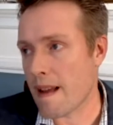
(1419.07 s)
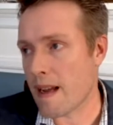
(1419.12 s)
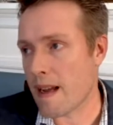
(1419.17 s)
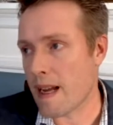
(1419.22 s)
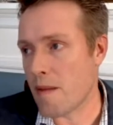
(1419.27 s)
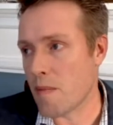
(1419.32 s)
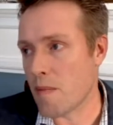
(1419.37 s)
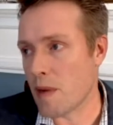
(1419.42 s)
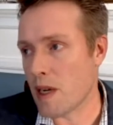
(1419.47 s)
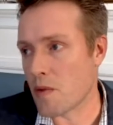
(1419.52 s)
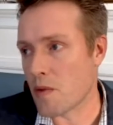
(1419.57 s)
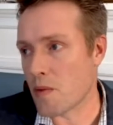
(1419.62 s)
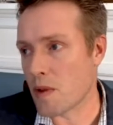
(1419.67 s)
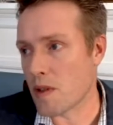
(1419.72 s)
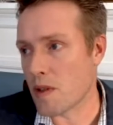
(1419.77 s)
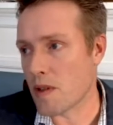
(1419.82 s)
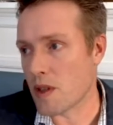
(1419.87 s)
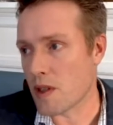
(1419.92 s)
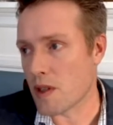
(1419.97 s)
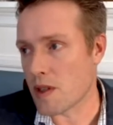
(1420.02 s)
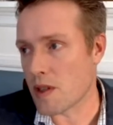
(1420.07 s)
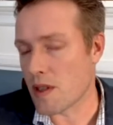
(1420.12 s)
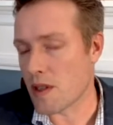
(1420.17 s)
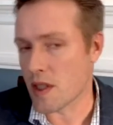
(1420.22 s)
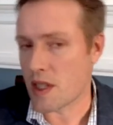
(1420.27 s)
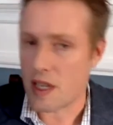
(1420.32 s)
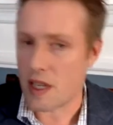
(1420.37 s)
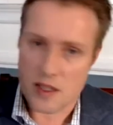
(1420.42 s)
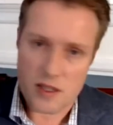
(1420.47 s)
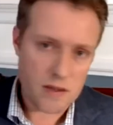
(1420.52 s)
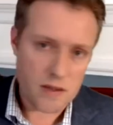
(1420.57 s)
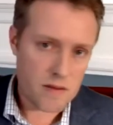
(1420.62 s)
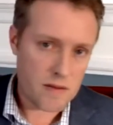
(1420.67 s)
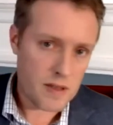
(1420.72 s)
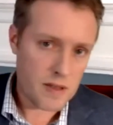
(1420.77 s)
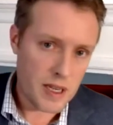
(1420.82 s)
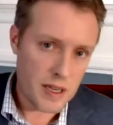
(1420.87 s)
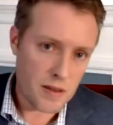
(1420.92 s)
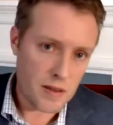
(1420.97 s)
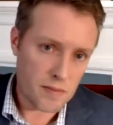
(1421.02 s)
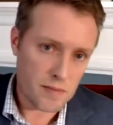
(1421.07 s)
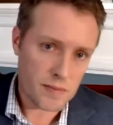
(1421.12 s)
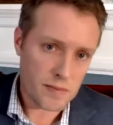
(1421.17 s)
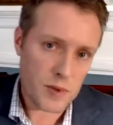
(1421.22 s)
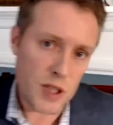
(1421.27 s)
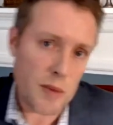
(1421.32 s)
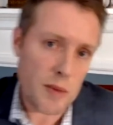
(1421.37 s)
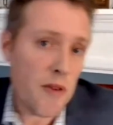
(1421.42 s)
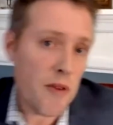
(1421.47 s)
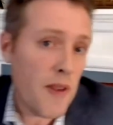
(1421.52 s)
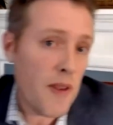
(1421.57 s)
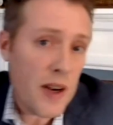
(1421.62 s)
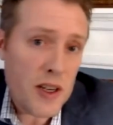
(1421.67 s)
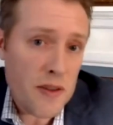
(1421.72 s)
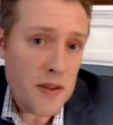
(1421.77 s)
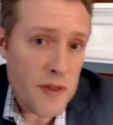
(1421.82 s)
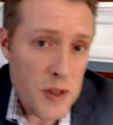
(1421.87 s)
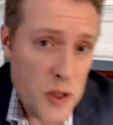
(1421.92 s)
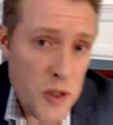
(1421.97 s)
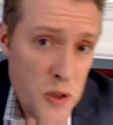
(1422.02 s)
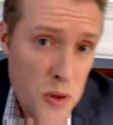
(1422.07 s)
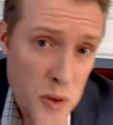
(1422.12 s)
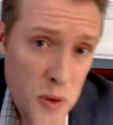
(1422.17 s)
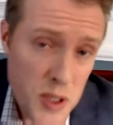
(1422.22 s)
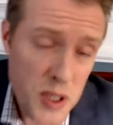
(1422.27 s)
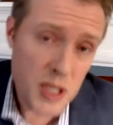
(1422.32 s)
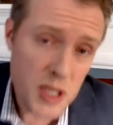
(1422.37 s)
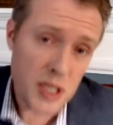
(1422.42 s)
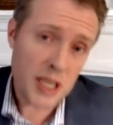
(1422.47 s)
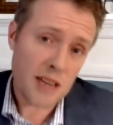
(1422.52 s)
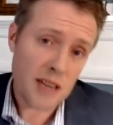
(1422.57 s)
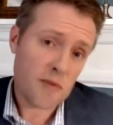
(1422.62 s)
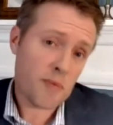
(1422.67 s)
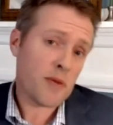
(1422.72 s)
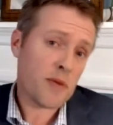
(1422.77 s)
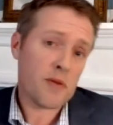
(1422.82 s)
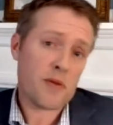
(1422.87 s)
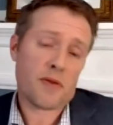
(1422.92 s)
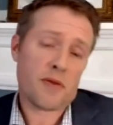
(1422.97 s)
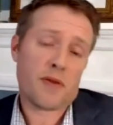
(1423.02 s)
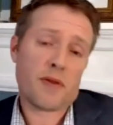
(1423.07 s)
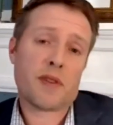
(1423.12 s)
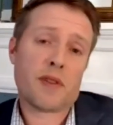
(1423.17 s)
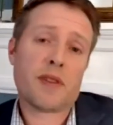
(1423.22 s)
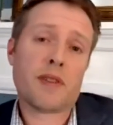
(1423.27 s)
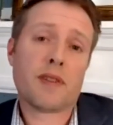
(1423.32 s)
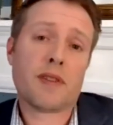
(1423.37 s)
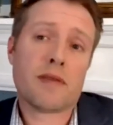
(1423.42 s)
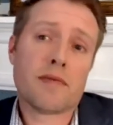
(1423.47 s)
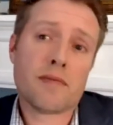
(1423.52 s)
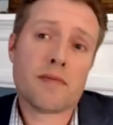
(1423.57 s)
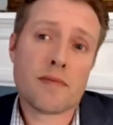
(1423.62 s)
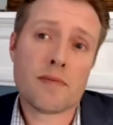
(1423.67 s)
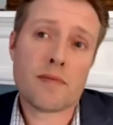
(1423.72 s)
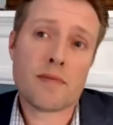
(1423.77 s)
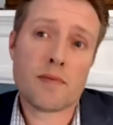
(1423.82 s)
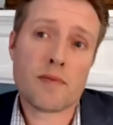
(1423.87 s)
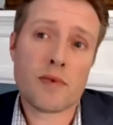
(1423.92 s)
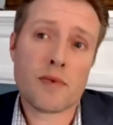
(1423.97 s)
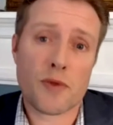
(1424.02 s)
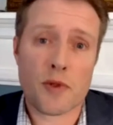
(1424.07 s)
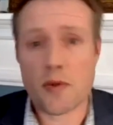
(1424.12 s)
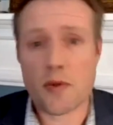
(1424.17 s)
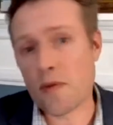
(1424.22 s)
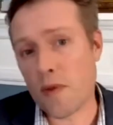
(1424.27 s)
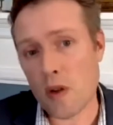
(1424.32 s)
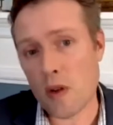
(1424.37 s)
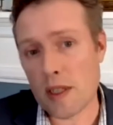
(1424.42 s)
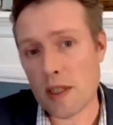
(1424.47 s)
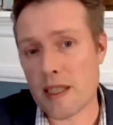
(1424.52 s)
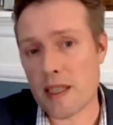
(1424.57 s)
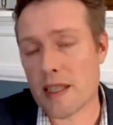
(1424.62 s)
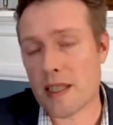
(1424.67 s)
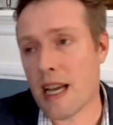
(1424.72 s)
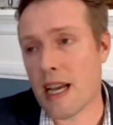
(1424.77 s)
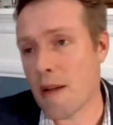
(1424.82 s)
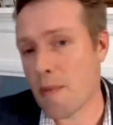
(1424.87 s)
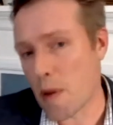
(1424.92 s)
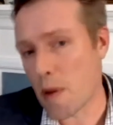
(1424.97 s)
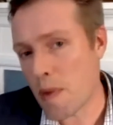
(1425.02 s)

I might as well just discuss, you know, some of our different sources that have proved fruitful at this time.